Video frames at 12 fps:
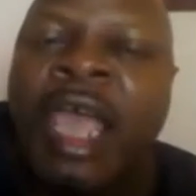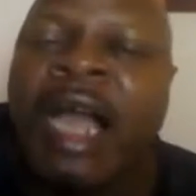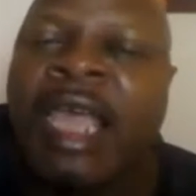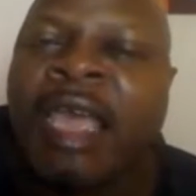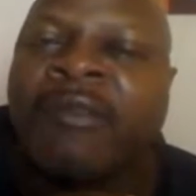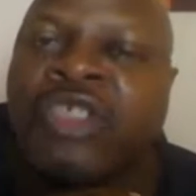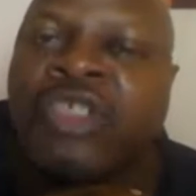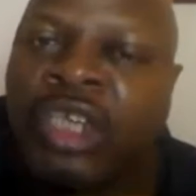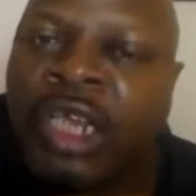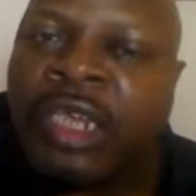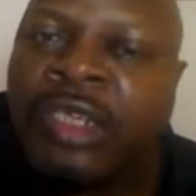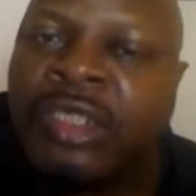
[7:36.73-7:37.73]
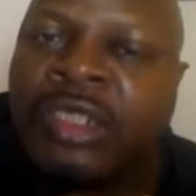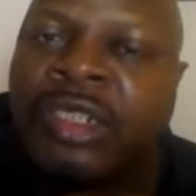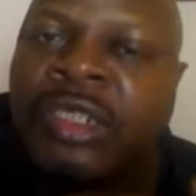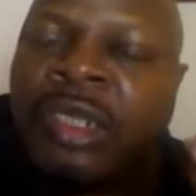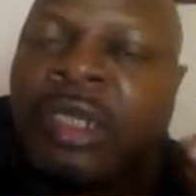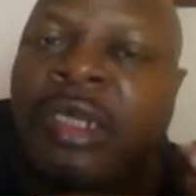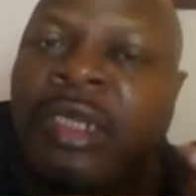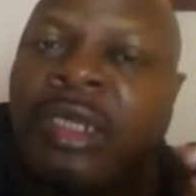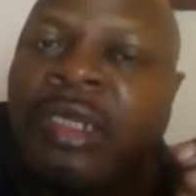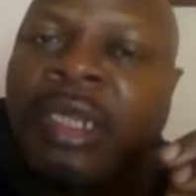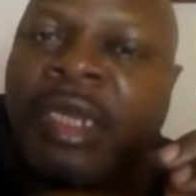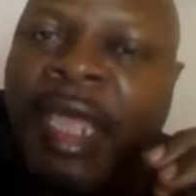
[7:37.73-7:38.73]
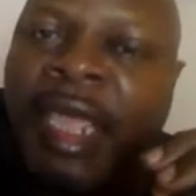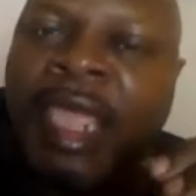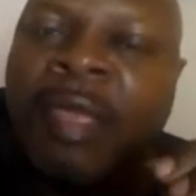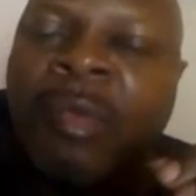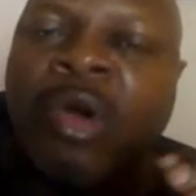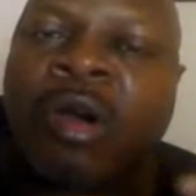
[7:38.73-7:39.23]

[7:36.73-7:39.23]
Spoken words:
I have changed the name